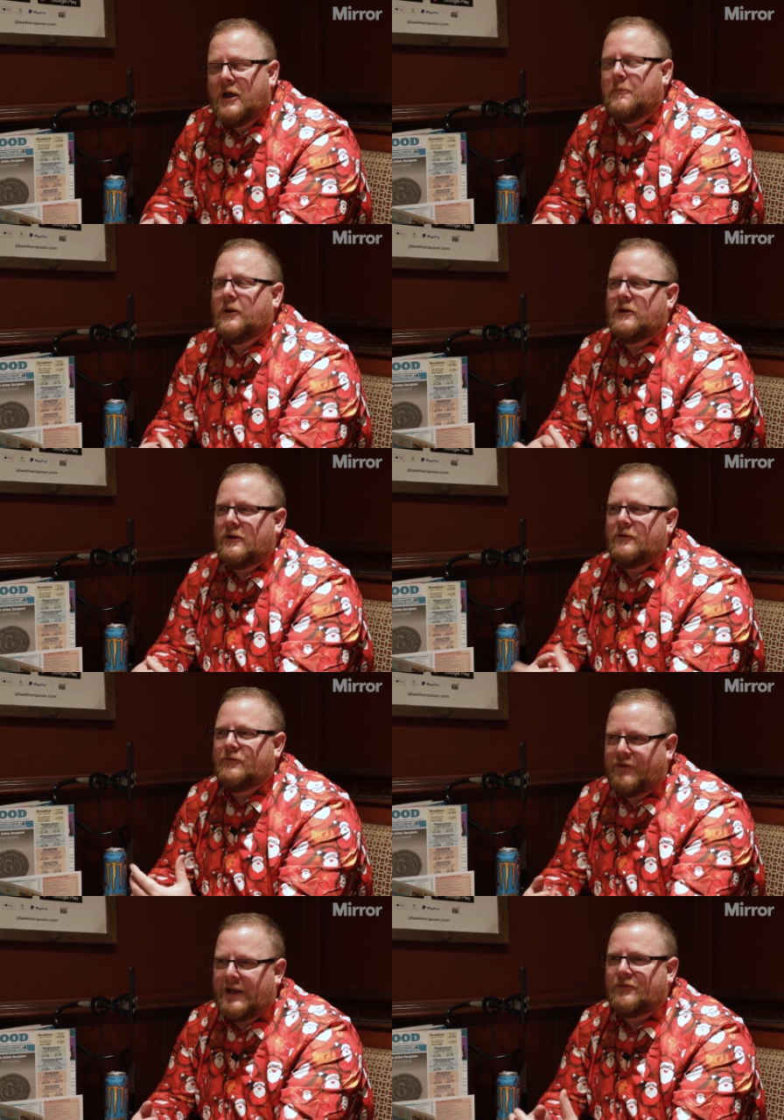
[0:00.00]
But
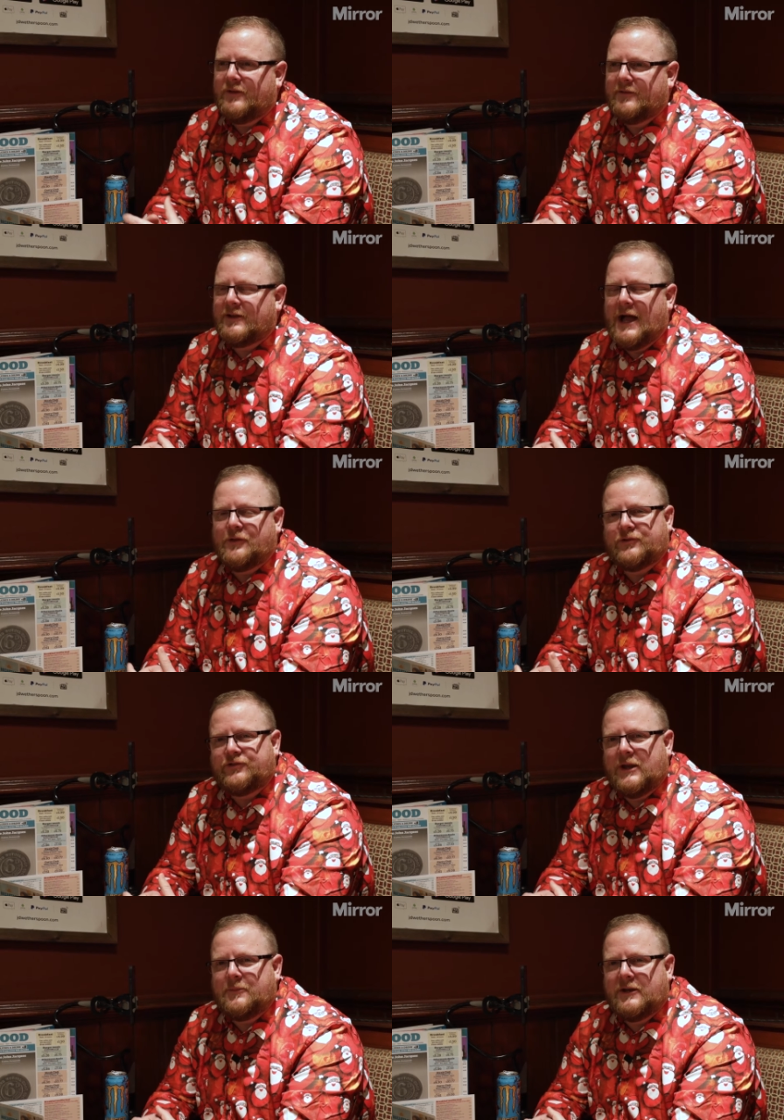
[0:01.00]
thankfully the council
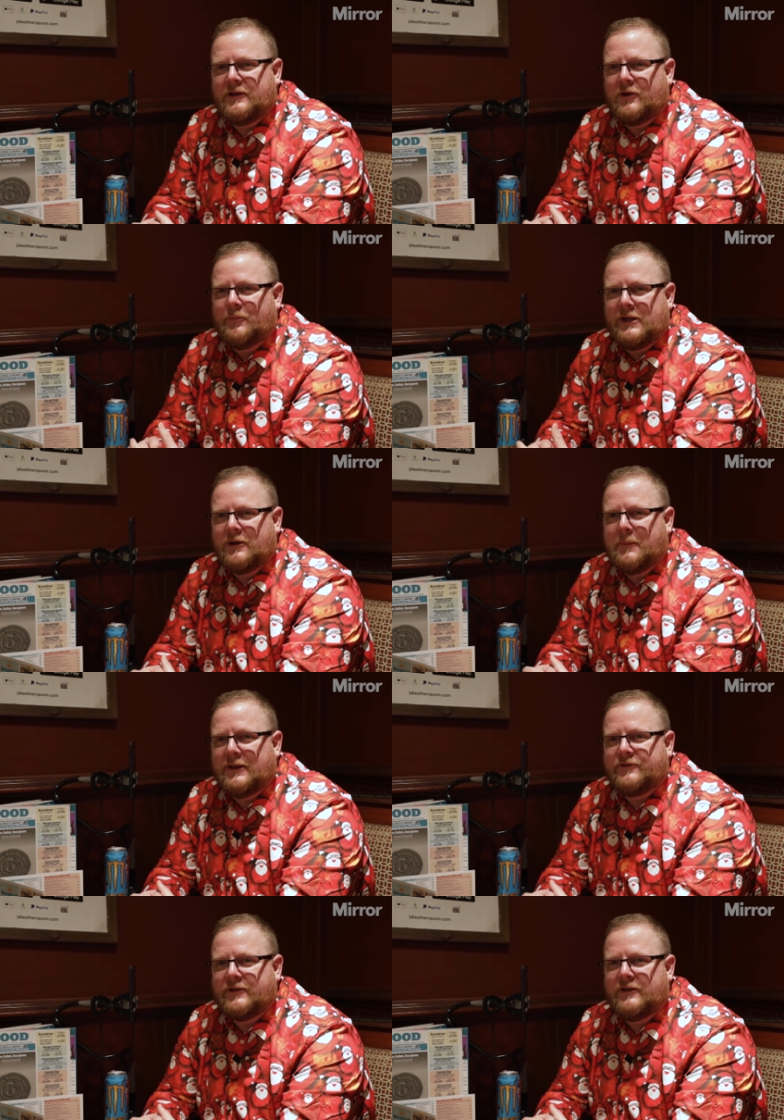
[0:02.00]
stepped in and got me in a
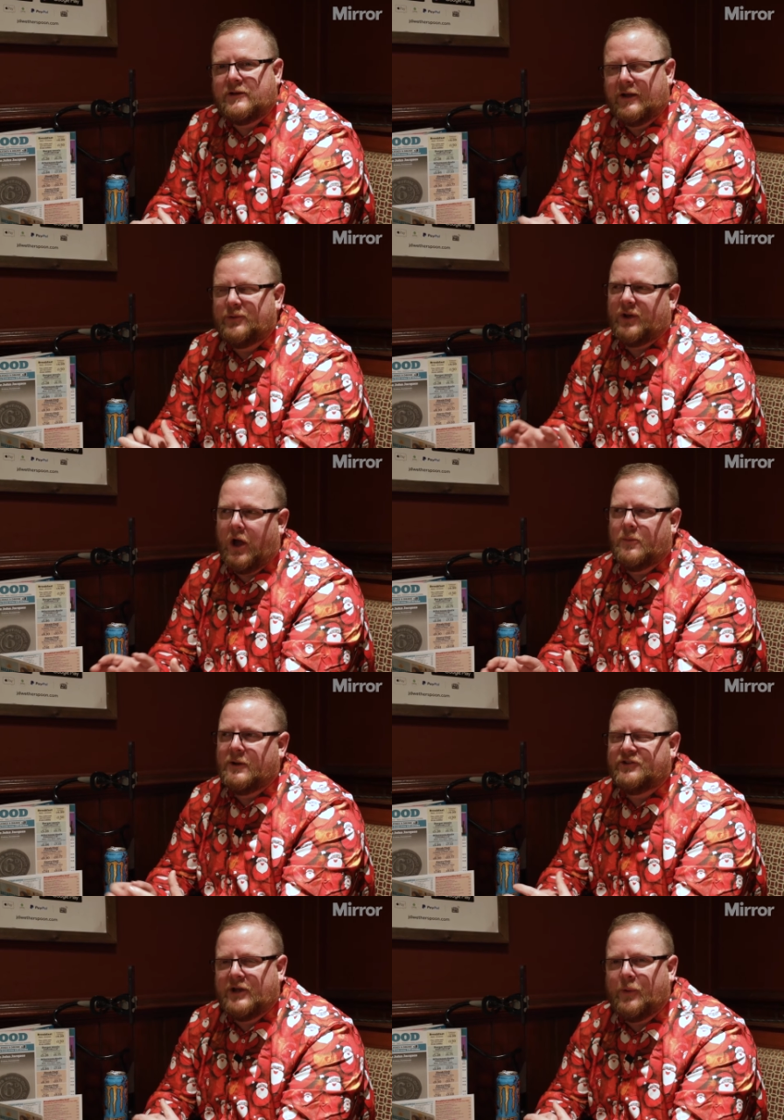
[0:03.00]
bed sit, like it was a
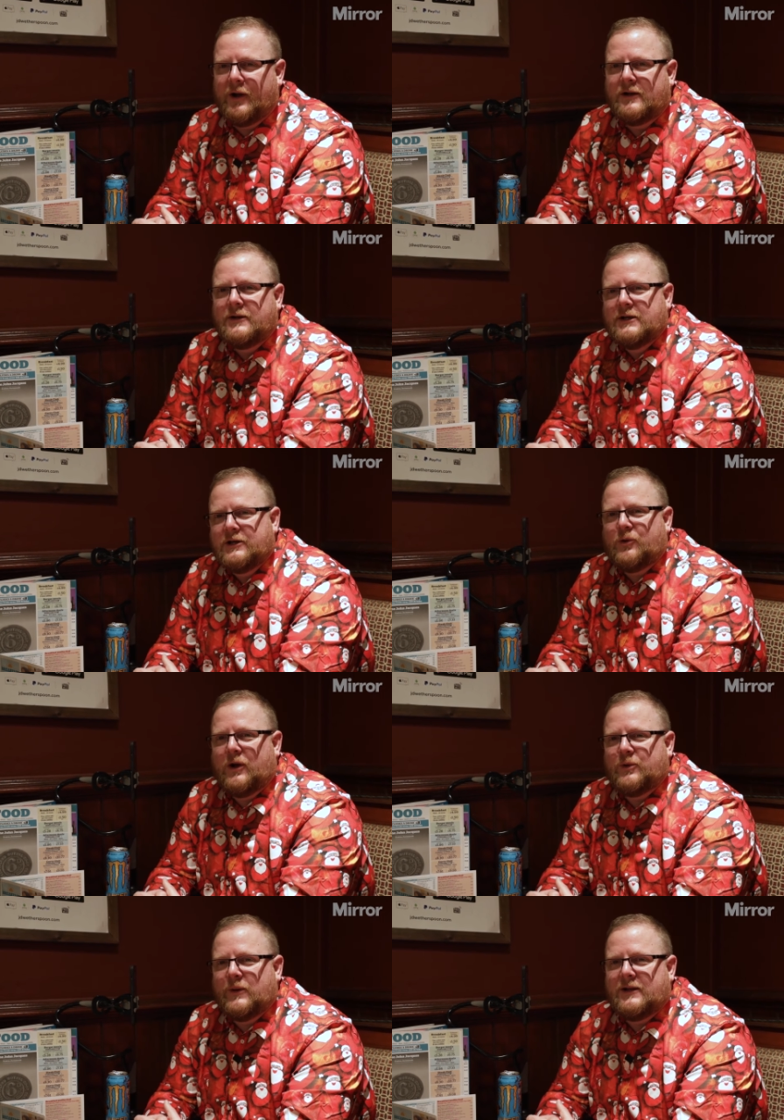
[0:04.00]
homeless shelter,
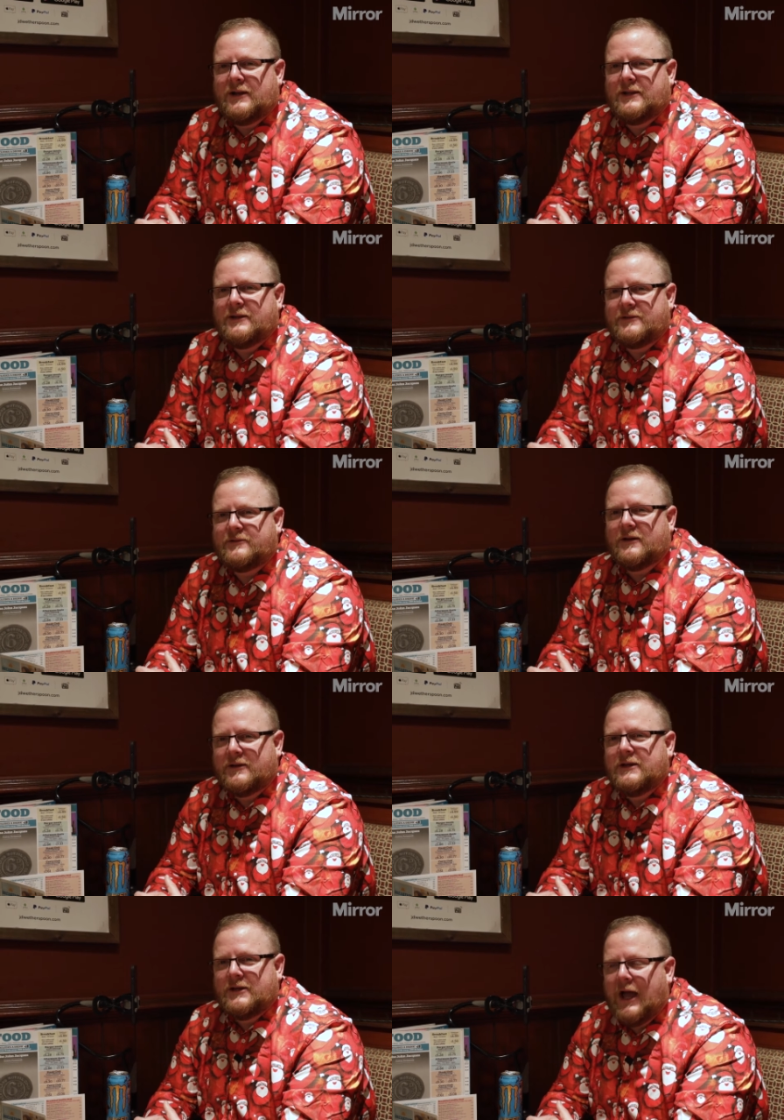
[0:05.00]
quite quickly. So
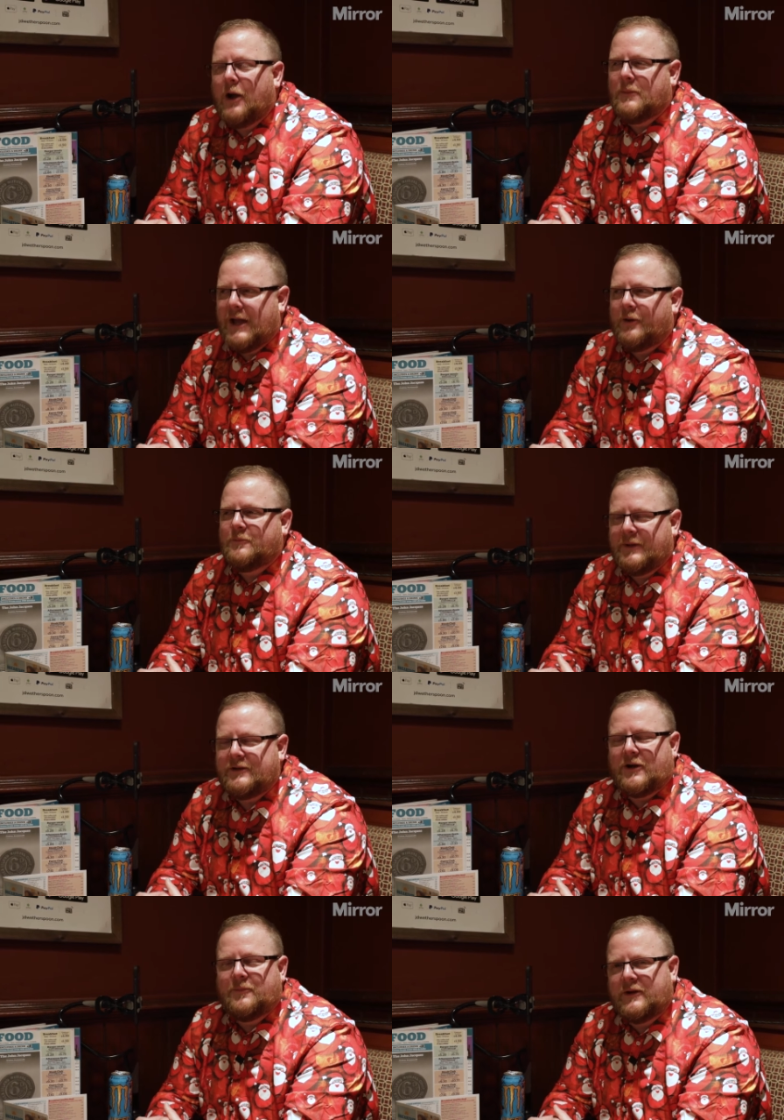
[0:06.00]
helped me out
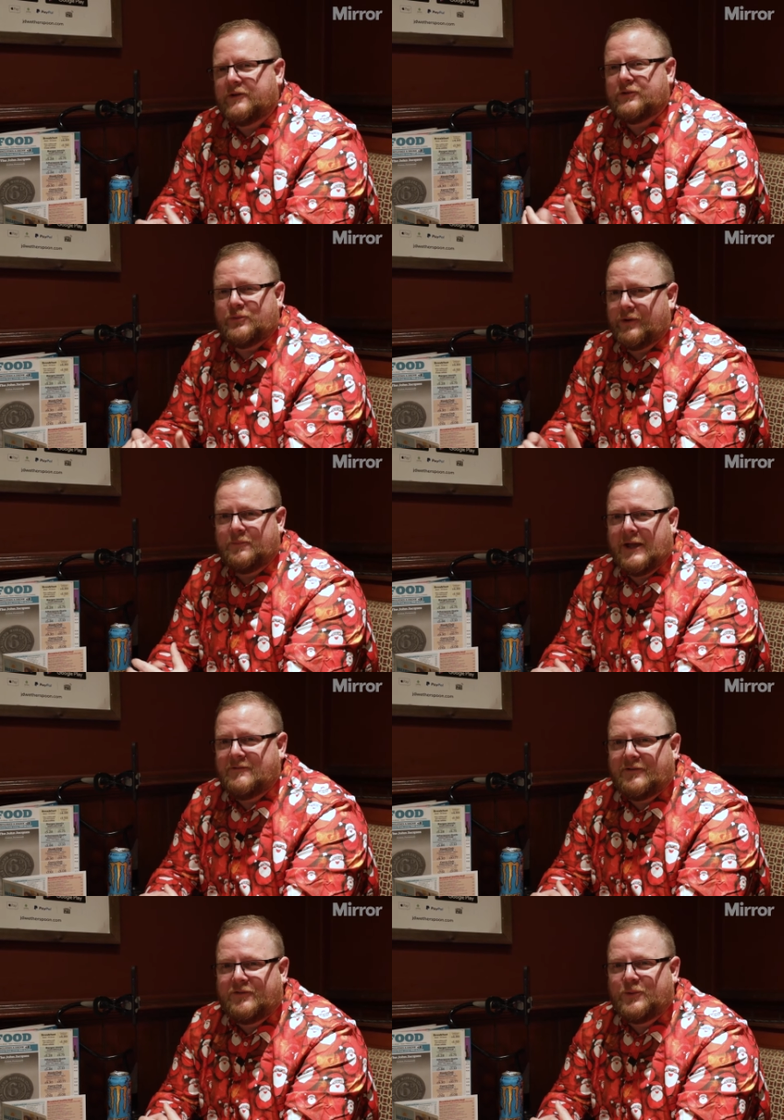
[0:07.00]
big time, and I just want to pay that